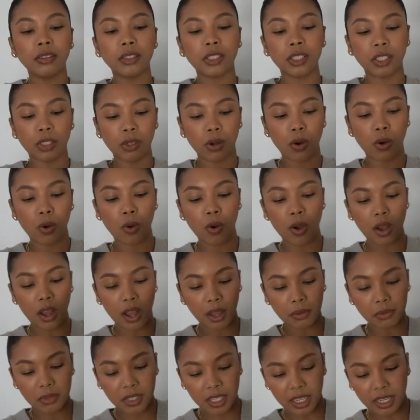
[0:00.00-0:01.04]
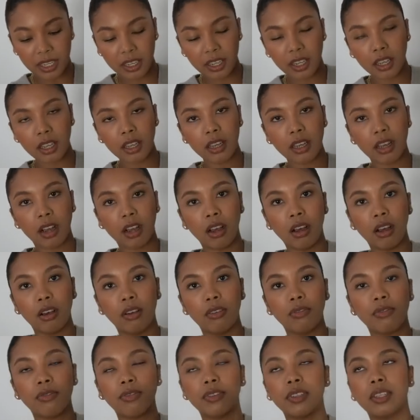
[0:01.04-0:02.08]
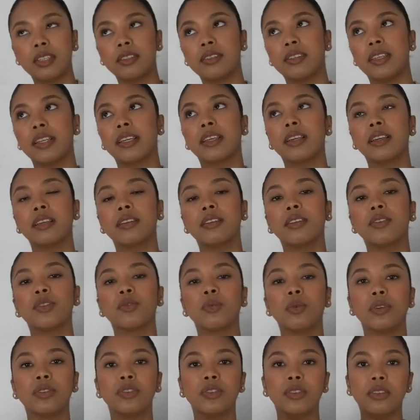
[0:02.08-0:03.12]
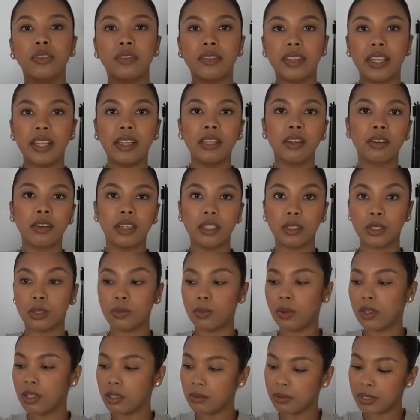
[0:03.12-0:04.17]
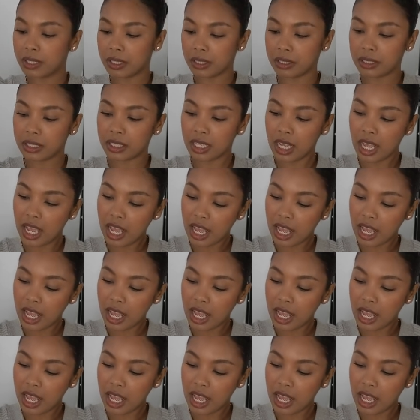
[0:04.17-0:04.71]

So I'm thinking of taking this one to the tailor as well, because